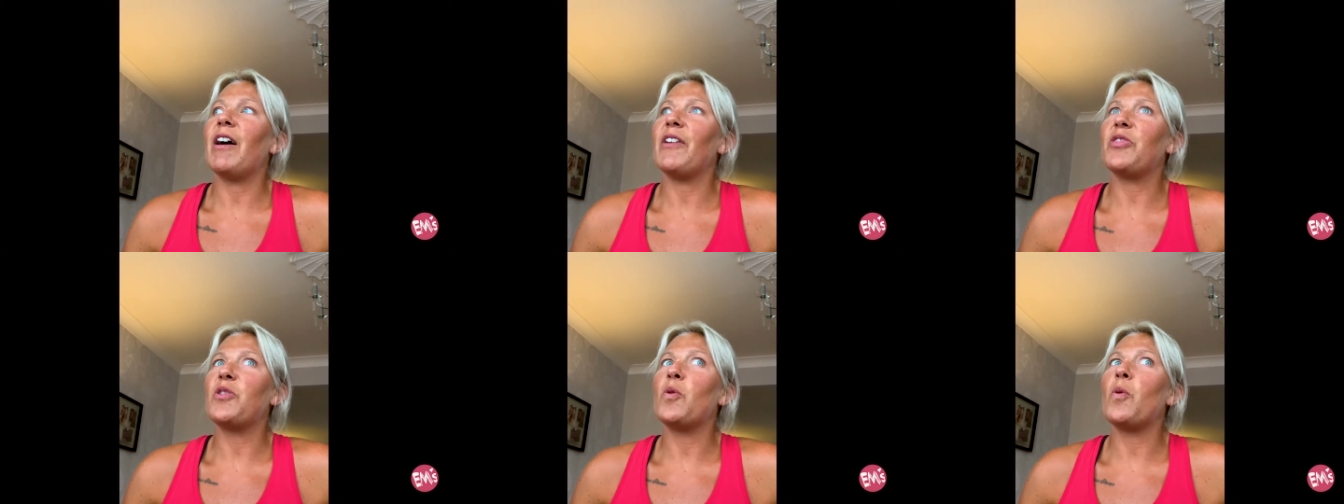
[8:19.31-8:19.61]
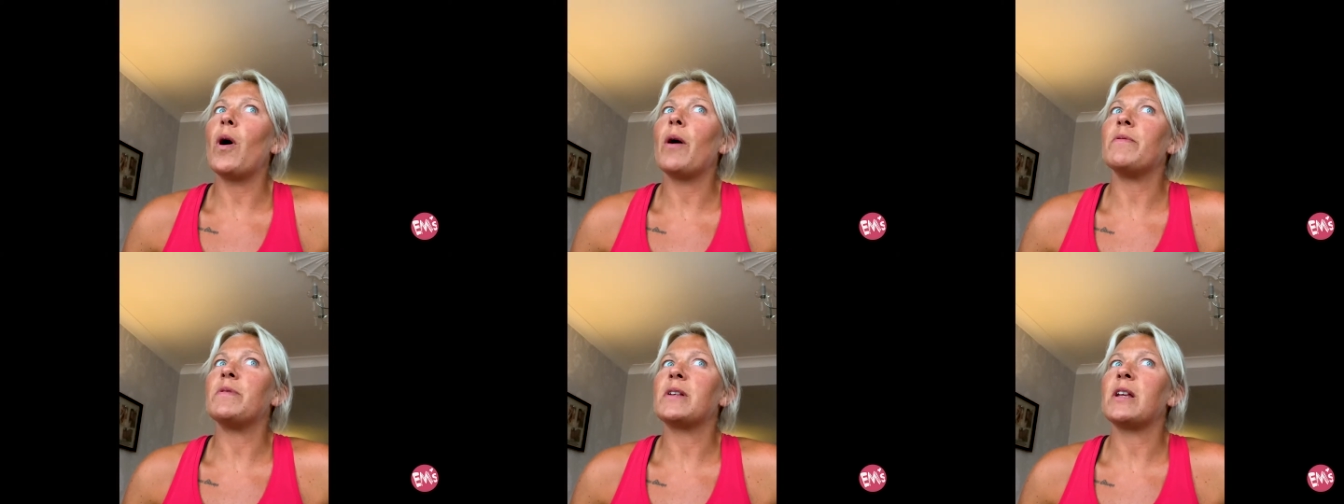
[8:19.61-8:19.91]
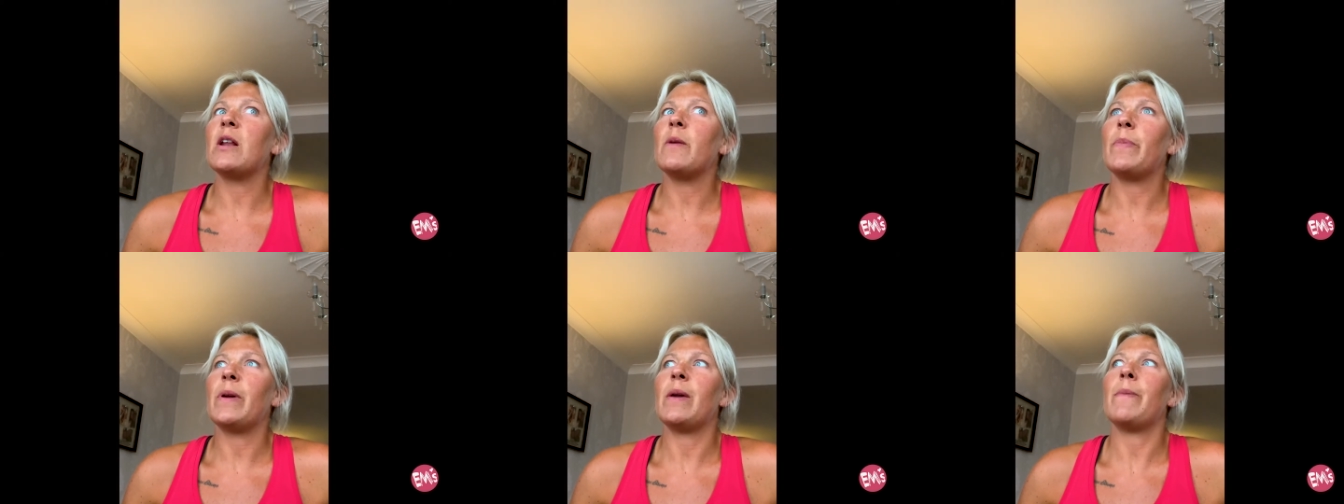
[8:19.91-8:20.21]
thought I was
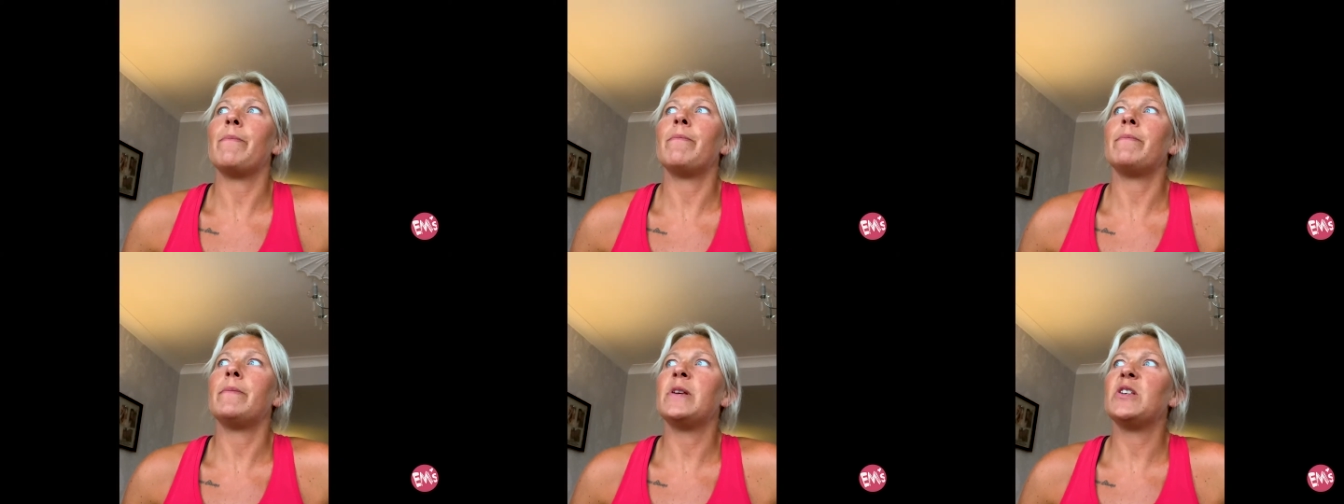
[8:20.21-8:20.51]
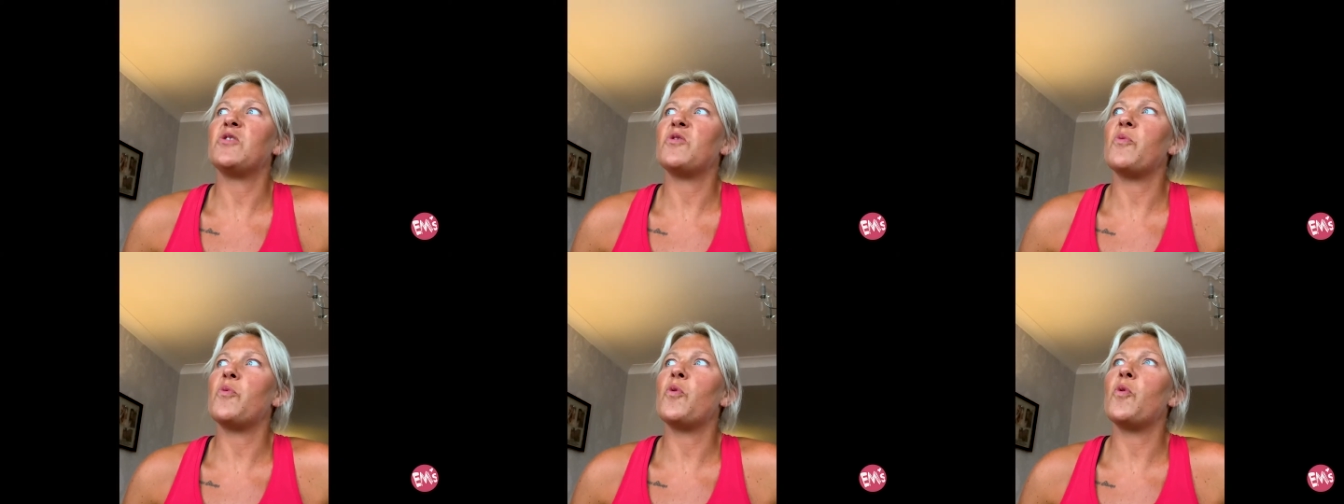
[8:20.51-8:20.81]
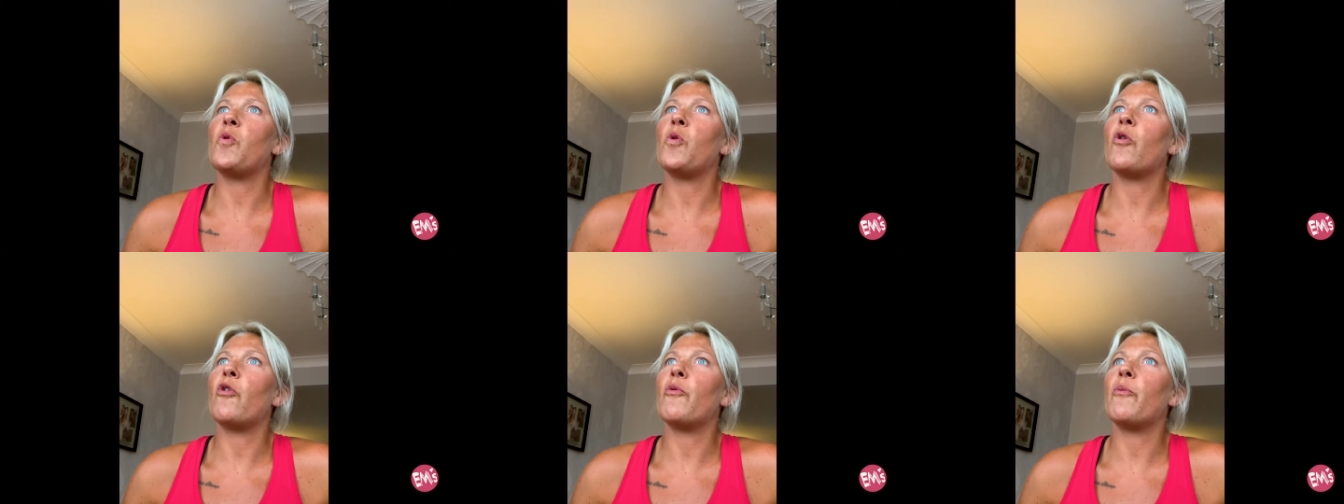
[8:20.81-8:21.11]
going to be a
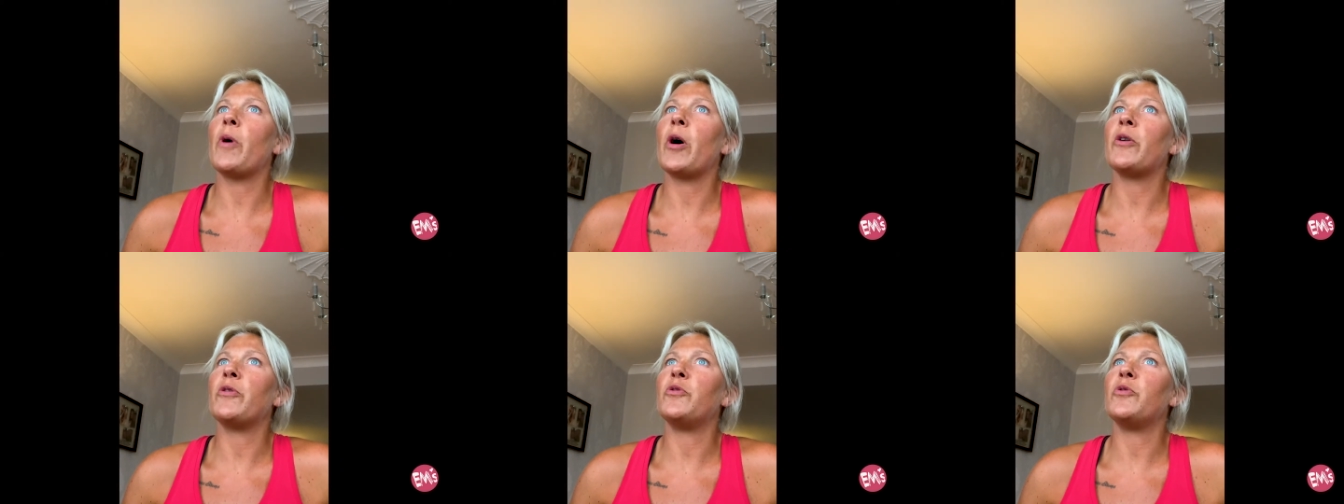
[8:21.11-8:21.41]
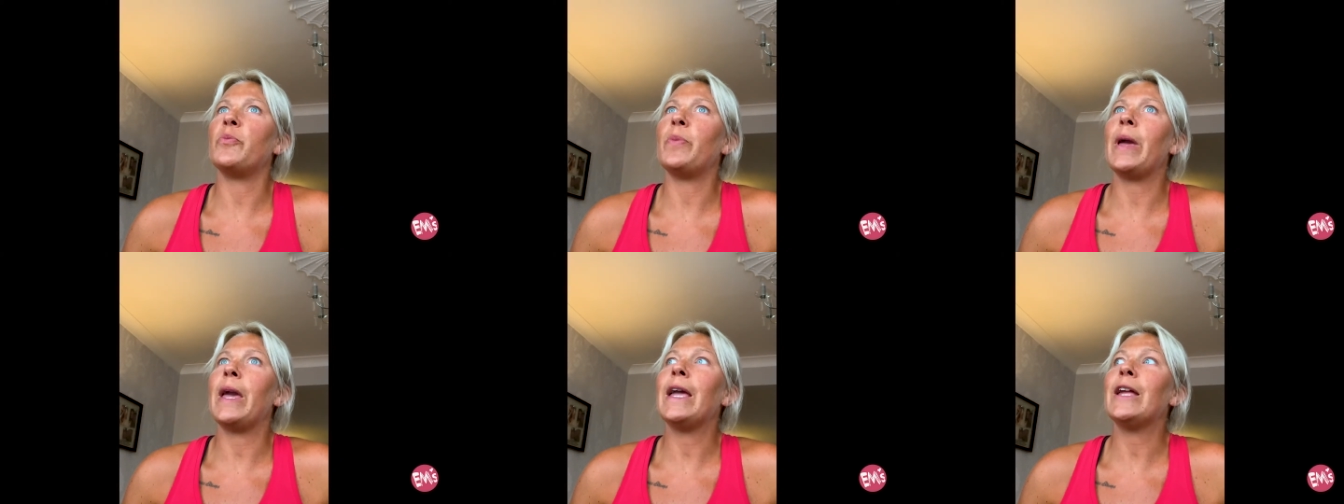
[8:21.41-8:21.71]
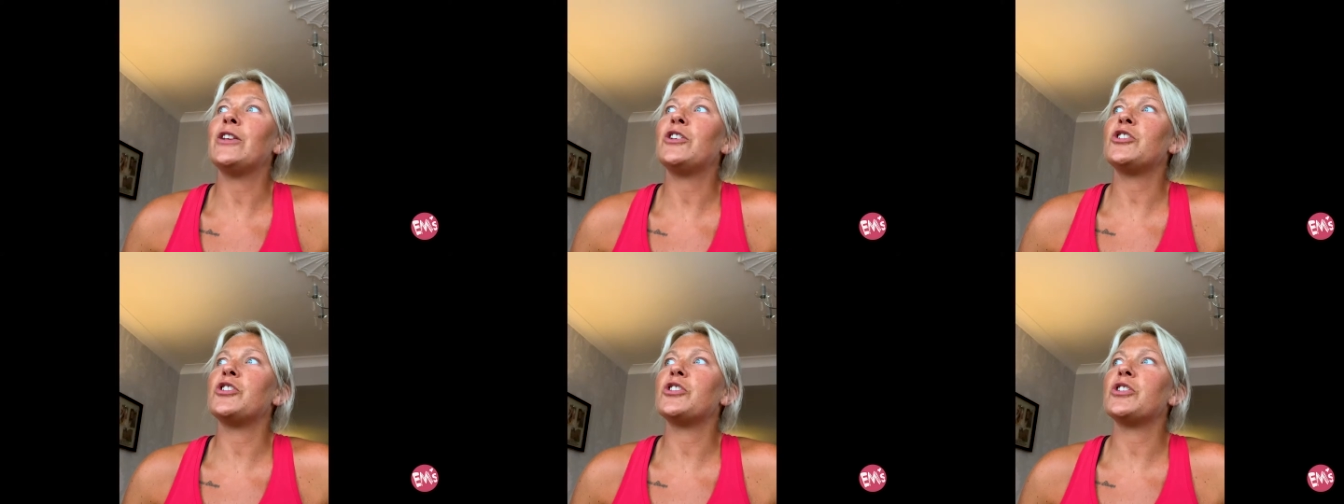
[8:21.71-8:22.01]
miserable hormonal
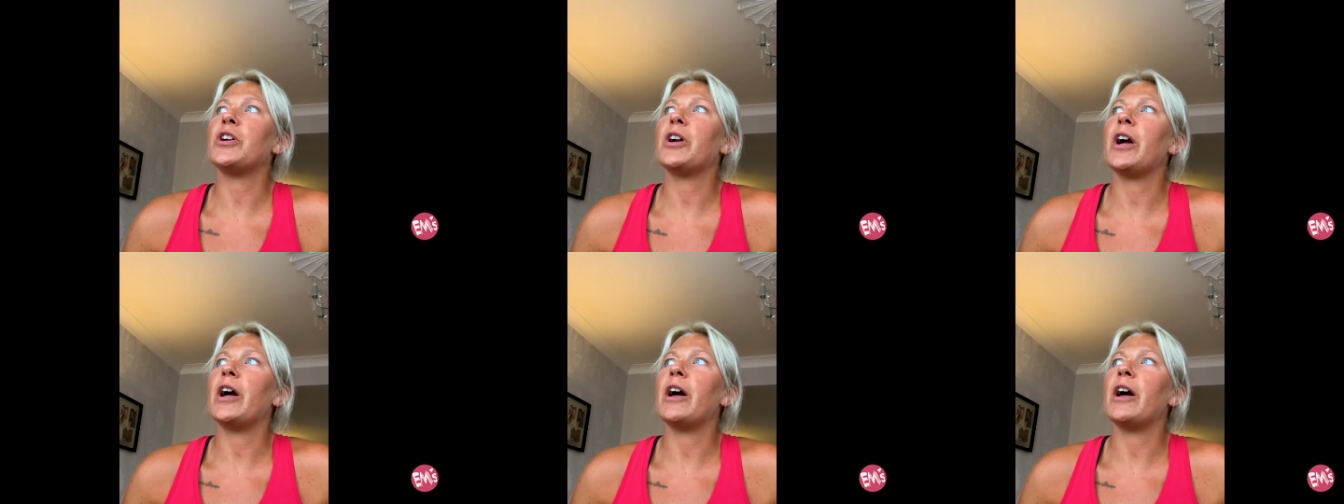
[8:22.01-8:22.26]
bitch.